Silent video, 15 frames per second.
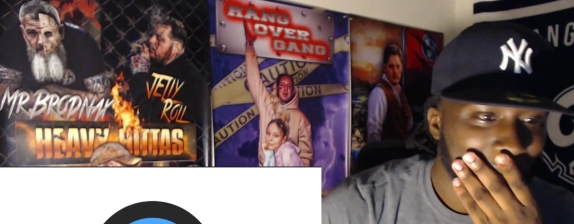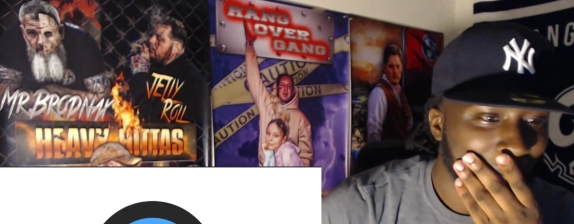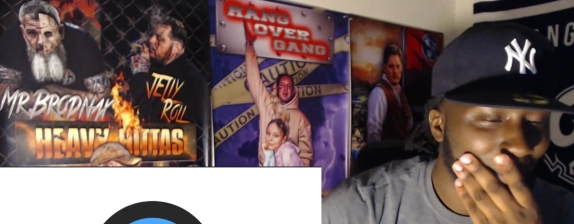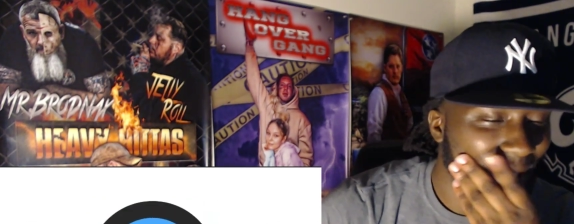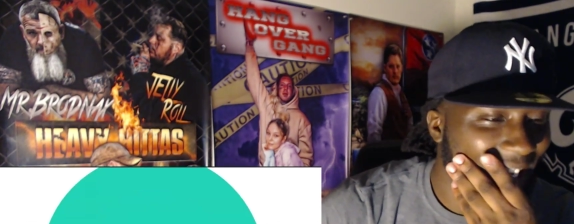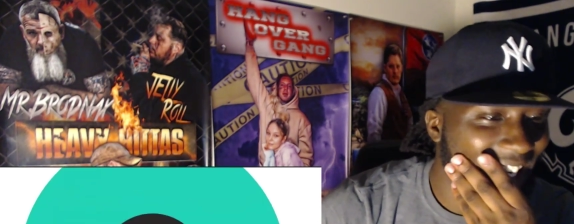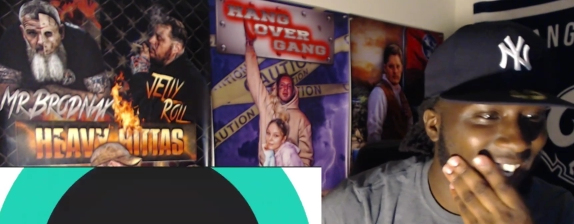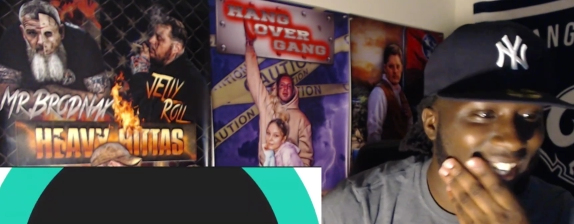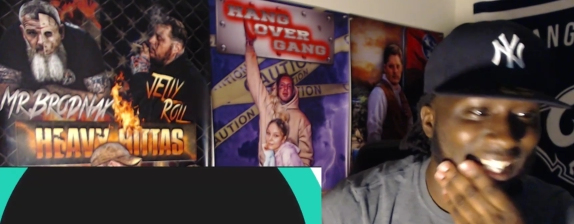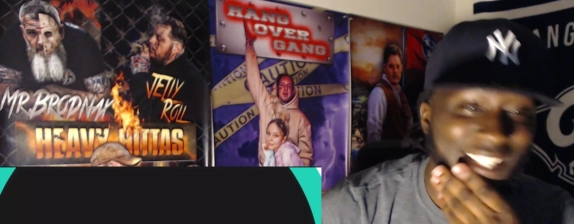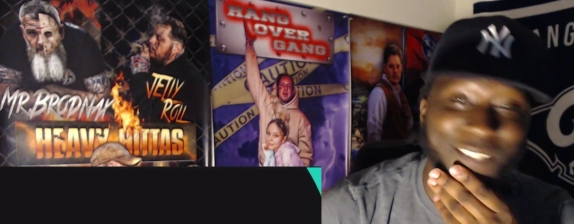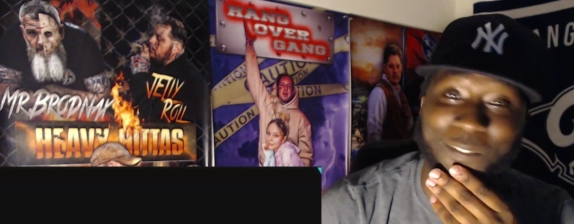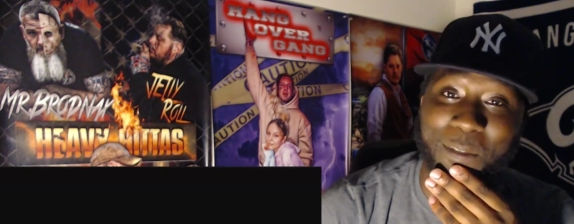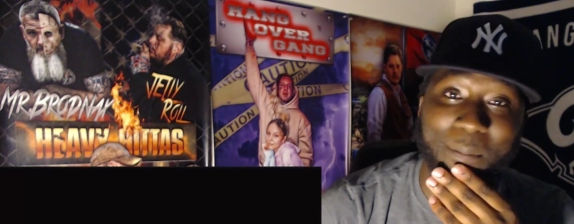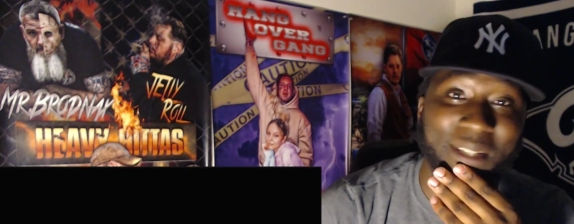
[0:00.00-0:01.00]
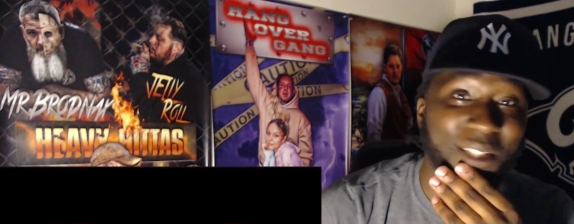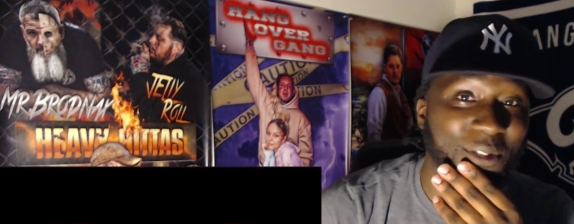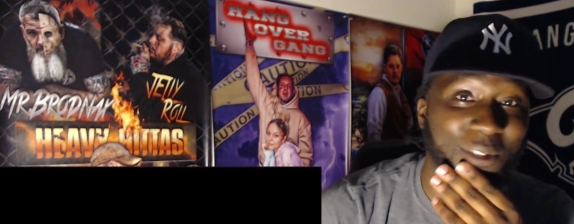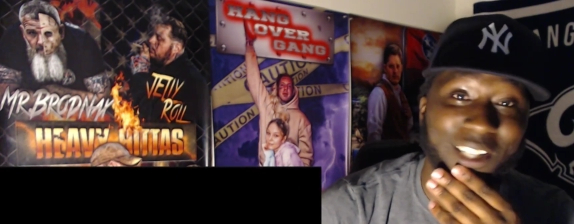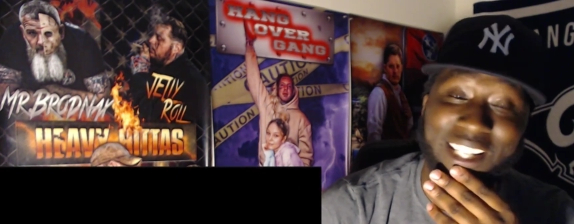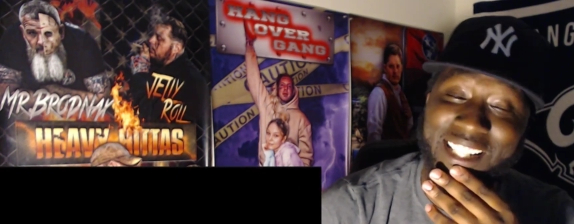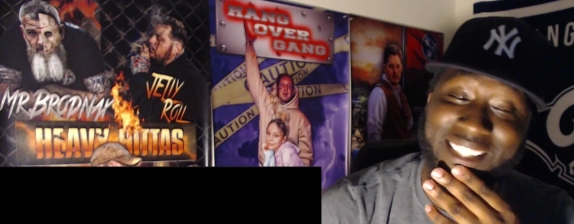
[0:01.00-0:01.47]
Speaker 1: Man, this gonna be
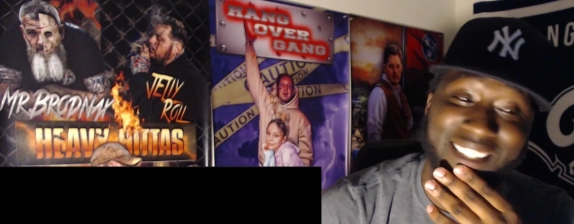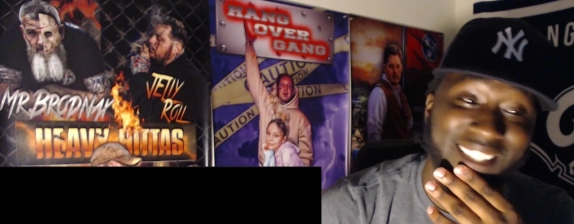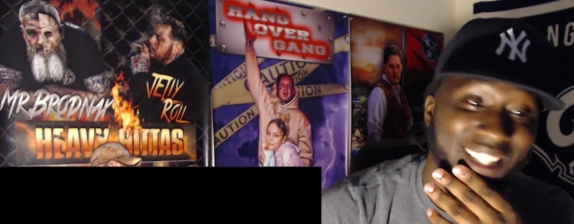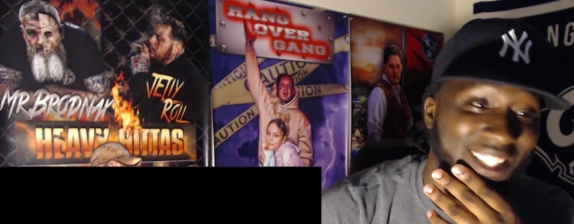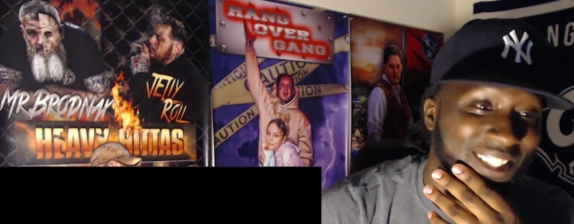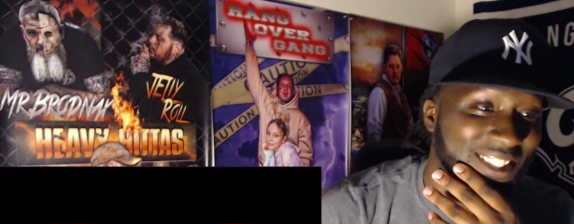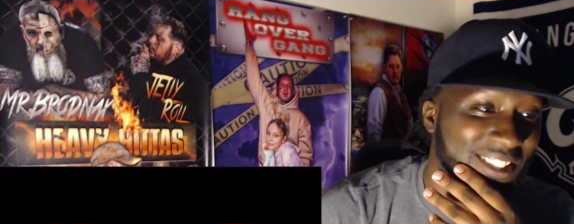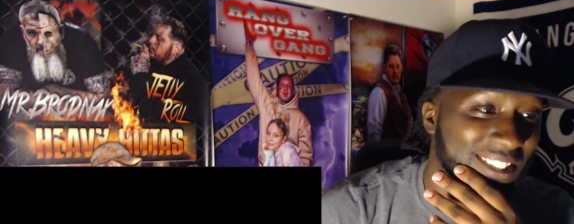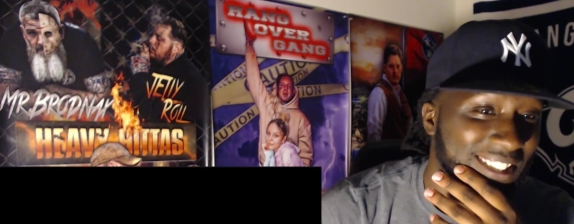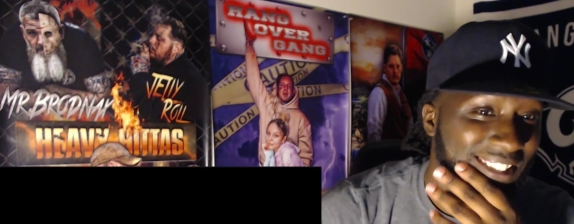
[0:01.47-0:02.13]
crazy, y'all.